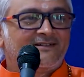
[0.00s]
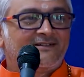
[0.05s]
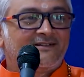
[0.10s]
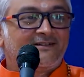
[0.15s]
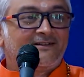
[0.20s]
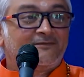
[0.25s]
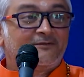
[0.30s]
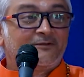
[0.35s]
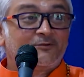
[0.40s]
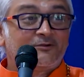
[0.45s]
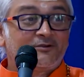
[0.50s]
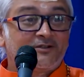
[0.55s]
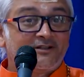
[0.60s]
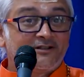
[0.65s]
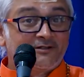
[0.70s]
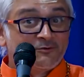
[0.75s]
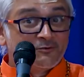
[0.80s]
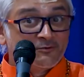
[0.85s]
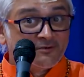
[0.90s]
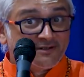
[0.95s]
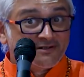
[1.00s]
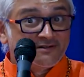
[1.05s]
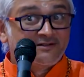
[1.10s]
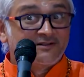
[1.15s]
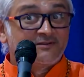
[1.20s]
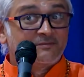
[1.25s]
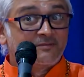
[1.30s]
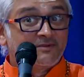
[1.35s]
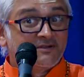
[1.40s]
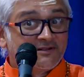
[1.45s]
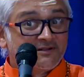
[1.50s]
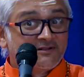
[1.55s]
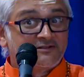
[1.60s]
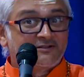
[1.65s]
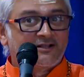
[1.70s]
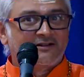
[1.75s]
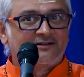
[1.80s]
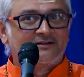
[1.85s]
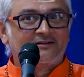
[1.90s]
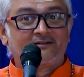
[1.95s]
If you think you did this big
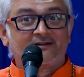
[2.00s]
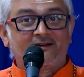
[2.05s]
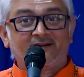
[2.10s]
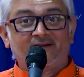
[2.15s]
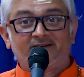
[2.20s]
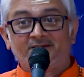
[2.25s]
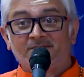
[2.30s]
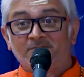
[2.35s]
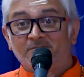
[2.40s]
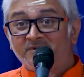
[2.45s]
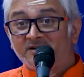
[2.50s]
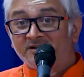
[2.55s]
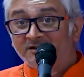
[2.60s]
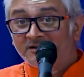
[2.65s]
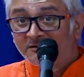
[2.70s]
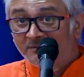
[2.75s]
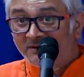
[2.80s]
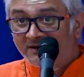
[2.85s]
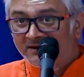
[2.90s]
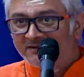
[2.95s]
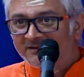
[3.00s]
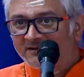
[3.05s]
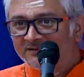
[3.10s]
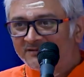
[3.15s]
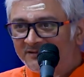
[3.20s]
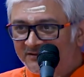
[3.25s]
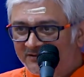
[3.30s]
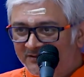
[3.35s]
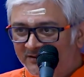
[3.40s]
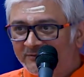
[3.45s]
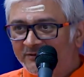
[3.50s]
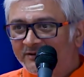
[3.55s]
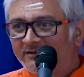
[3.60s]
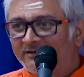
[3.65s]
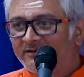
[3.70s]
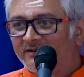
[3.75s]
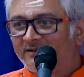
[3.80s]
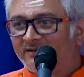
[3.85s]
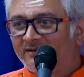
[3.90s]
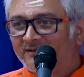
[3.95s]
cycle rally, Milkman does this every
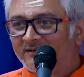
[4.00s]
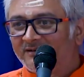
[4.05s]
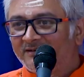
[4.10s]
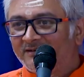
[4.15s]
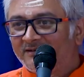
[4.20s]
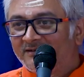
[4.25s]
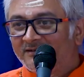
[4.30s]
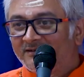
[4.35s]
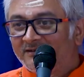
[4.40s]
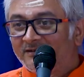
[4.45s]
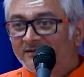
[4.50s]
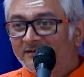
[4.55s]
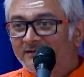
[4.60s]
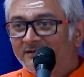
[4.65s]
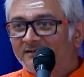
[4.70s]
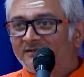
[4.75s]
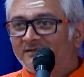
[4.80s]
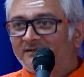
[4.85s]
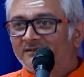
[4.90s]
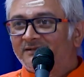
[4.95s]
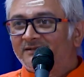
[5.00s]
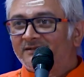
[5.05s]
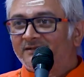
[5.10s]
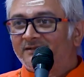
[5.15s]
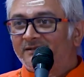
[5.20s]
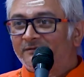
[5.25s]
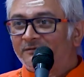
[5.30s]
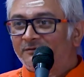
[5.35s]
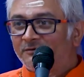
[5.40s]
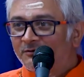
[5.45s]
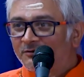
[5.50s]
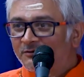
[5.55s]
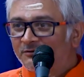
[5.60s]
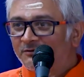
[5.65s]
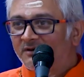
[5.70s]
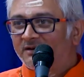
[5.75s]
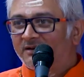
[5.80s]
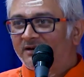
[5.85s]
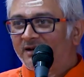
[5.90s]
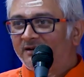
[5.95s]
day. If you do
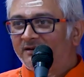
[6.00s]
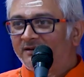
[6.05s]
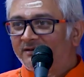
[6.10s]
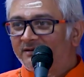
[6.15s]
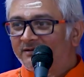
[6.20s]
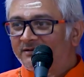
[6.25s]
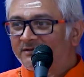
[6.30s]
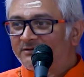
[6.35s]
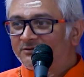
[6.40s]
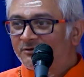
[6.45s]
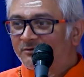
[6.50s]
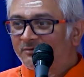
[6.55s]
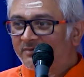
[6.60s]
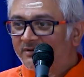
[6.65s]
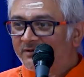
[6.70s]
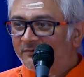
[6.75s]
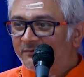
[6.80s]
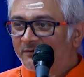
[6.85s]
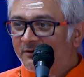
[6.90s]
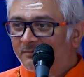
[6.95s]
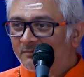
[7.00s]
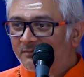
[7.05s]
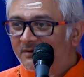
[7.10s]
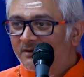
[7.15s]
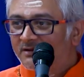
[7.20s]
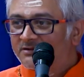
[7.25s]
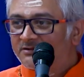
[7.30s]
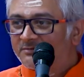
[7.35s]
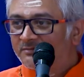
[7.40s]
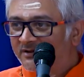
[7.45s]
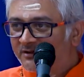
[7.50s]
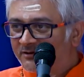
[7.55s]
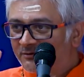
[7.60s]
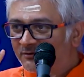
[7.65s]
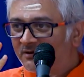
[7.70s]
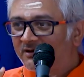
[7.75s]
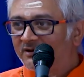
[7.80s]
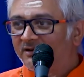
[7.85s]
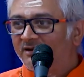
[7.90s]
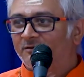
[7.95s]
a rally, it should be from Kashmir to
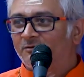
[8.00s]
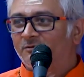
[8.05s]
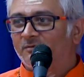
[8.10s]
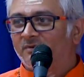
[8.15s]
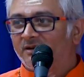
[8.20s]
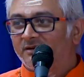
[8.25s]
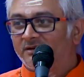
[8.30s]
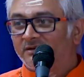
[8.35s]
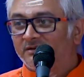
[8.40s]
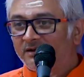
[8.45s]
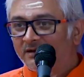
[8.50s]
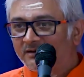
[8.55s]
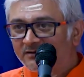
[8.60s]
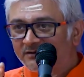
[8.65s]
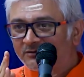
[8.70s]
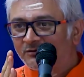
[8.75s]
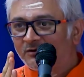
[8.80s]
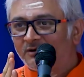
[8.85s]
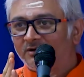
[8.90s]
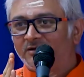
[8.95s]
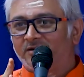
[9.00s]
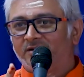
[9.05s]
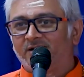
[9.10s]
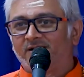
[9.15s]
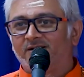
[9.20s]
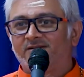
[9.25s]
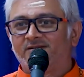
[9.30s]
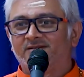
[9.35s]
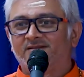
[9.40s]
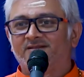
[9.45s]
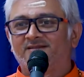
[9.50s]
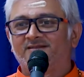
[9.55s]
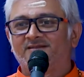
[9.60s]
Kanyakumari. That is called a rally.